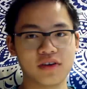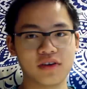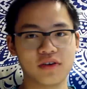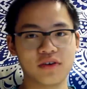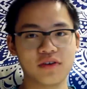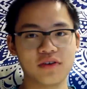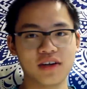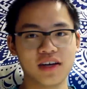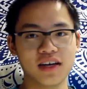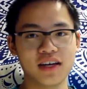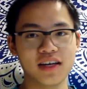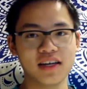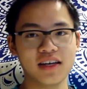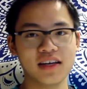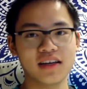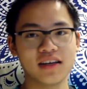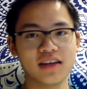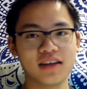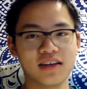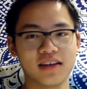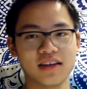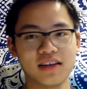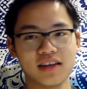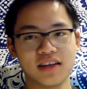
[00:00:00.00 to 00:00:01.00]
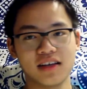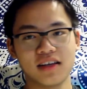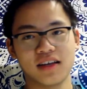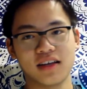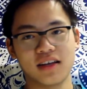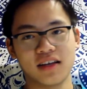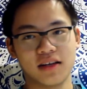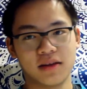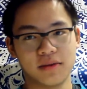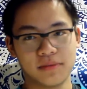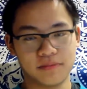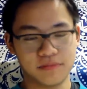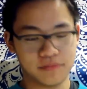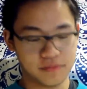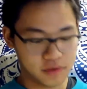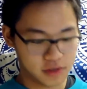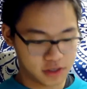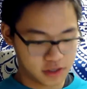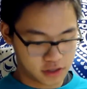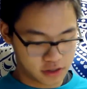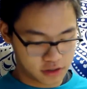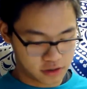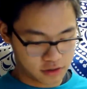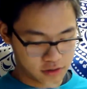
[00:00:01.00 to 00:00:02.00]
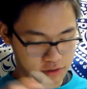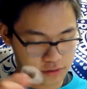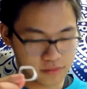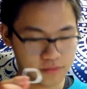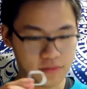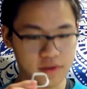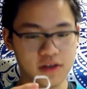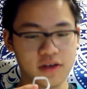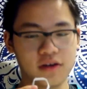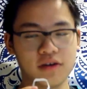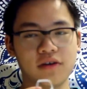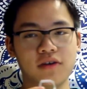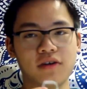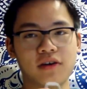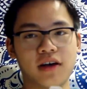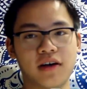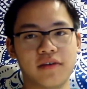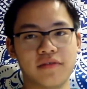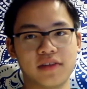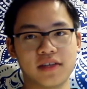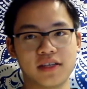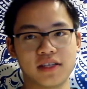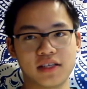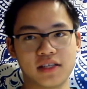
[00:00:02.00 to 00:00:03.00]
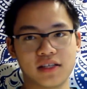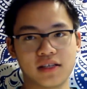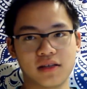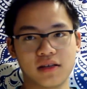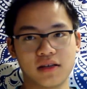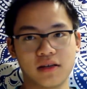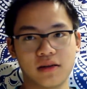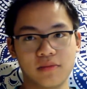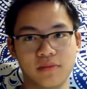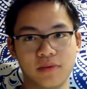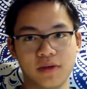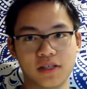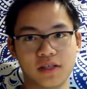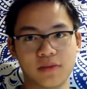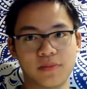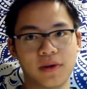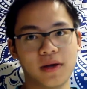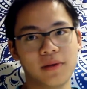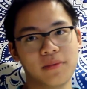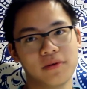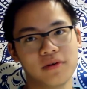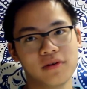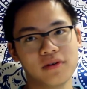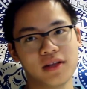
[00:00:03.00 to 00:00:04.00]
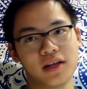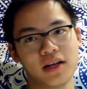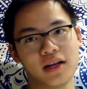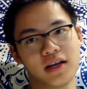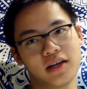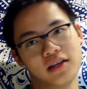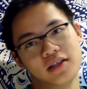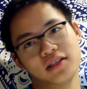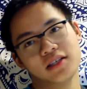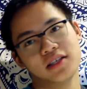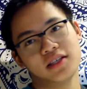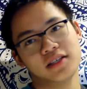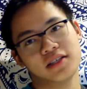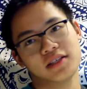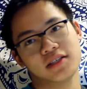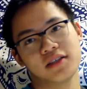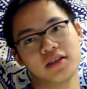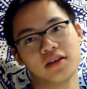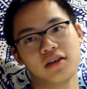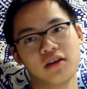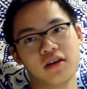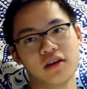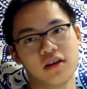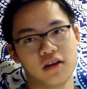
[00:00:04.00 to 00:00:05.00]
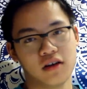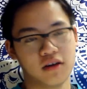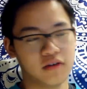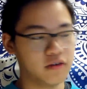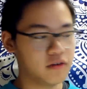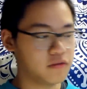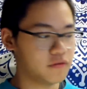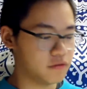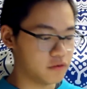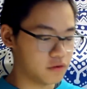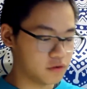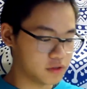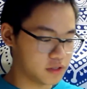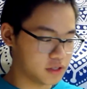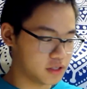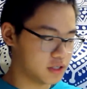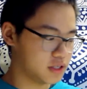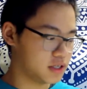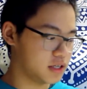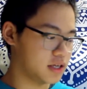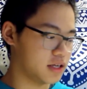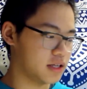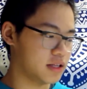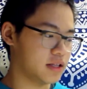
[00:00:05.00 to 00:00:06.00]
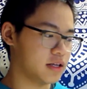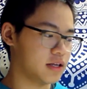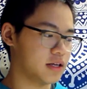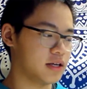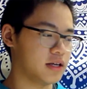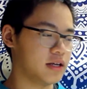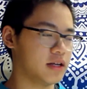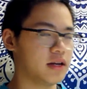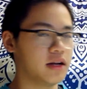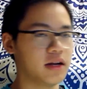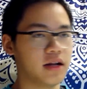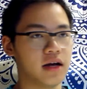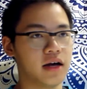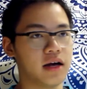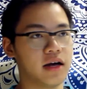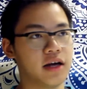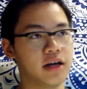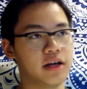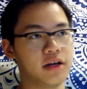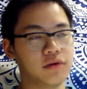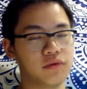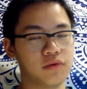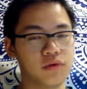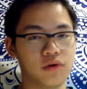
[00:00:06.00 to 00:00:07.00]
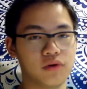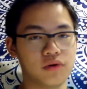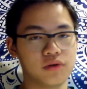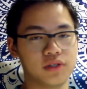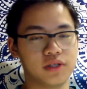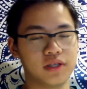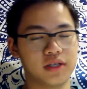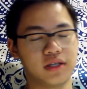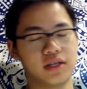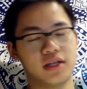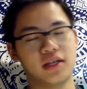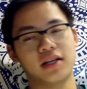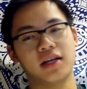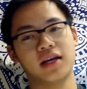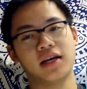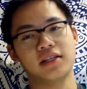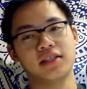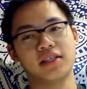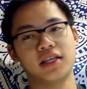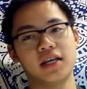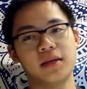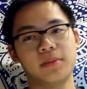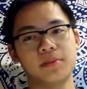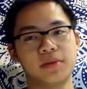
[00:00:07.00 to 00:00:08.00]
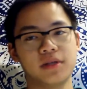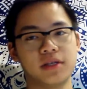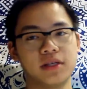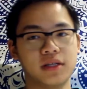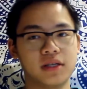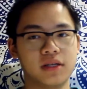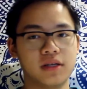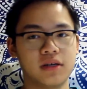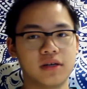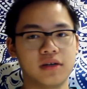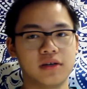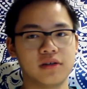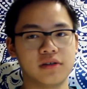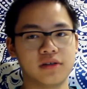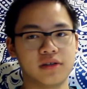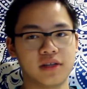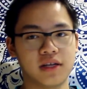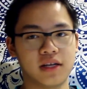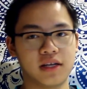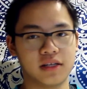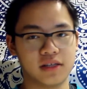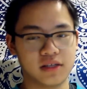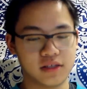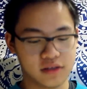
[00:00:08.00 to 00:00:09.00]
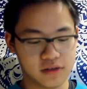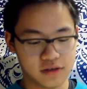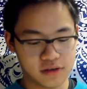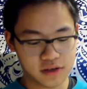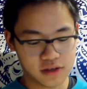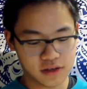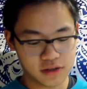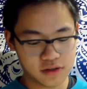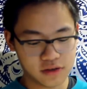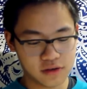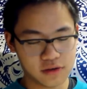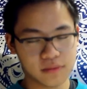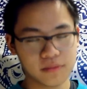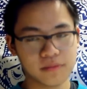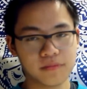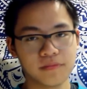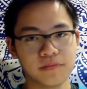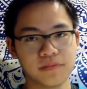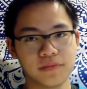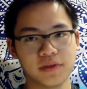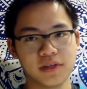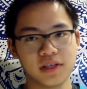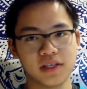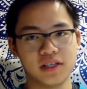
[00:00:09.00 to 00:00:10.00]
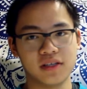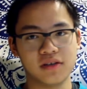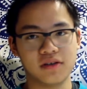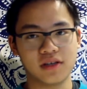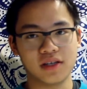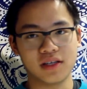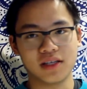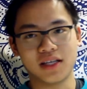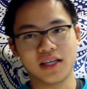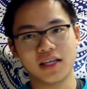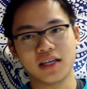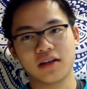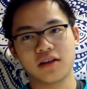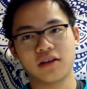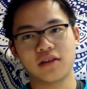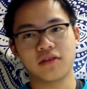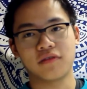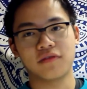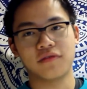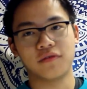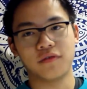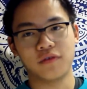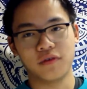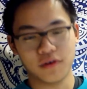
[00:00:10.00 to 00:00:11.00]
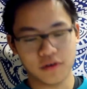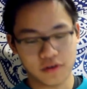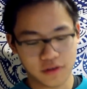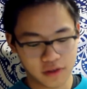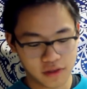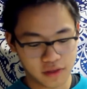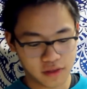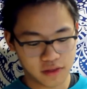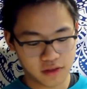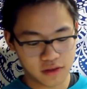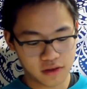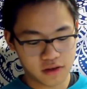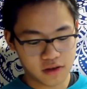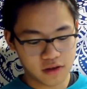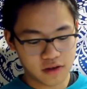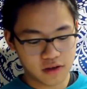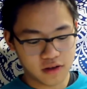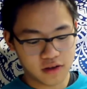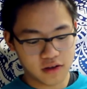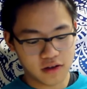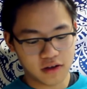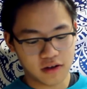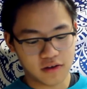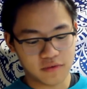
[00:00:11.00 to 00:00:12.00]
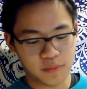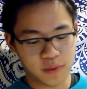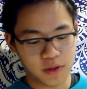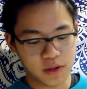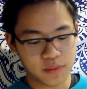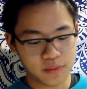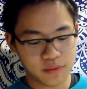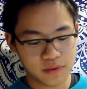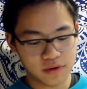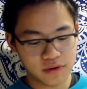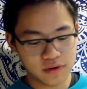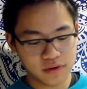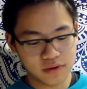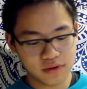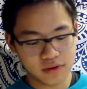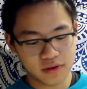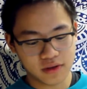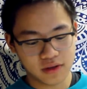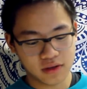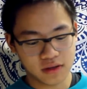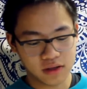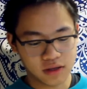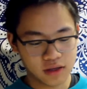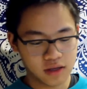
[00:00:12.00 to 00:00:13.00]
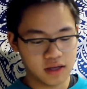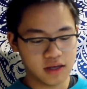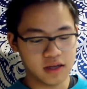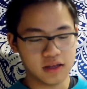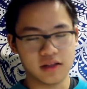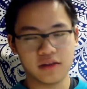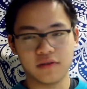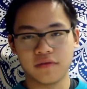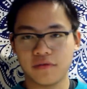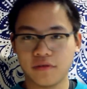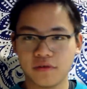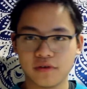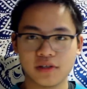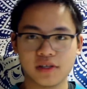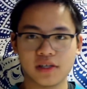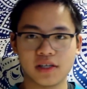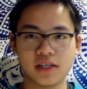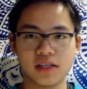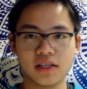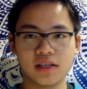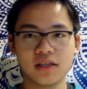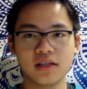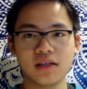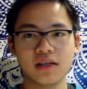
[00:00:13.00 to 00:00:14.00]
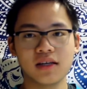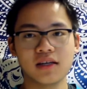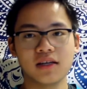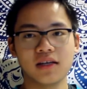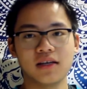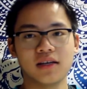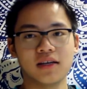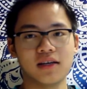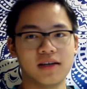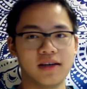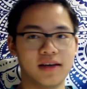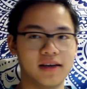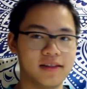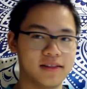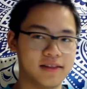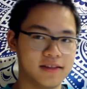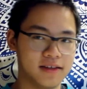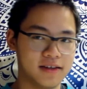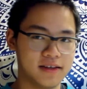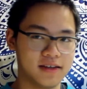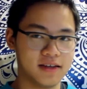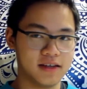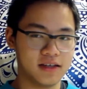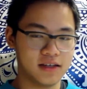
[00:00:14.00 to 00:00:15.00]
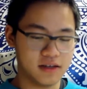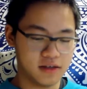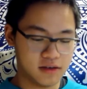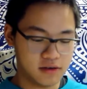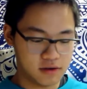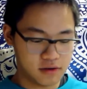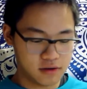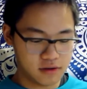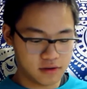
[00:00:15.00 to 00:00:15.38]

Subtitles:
kunai. So here you have this piece of paper that I just folded, and then I rolled it and I taped it so that it's circular. So you can take another fourth of paper and then fold it in, and then